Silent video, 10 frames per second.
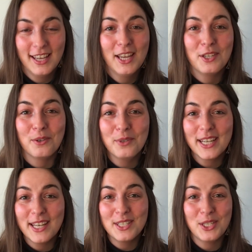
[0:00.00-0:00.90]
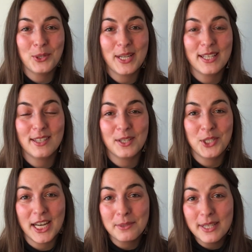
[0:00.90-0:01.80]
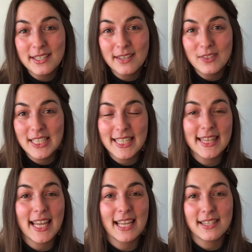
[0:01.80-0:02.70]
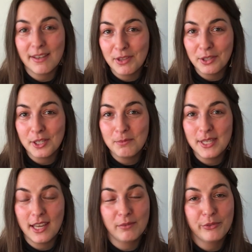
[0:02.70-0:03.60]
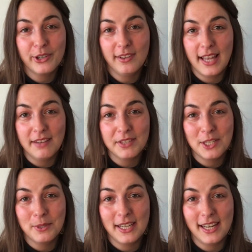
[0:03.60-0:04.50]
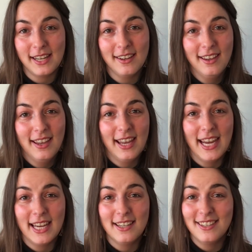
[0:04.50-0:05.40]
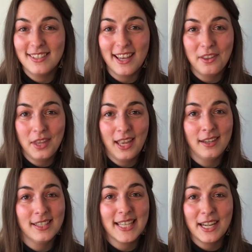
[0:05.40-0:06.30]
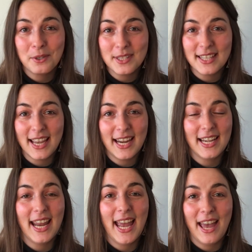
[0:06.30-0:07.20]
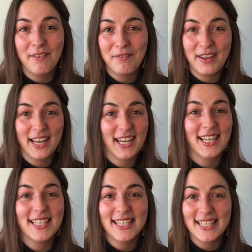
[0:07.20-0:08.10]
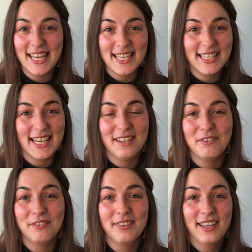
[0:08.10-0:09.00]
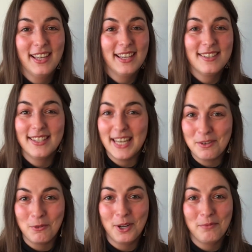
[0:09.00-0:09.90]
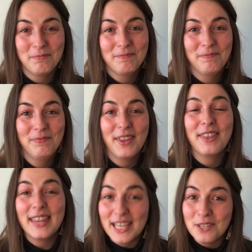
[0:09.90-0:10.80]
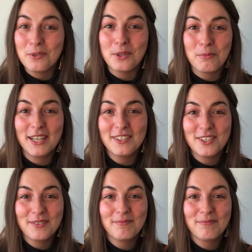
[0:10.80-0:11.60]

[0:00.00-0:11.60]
Don't forget to join us on January 17th at 7:30 p.m. for a live Q&A. And until then, get outside, have fun, stay safe, stay warm. Thank you so much.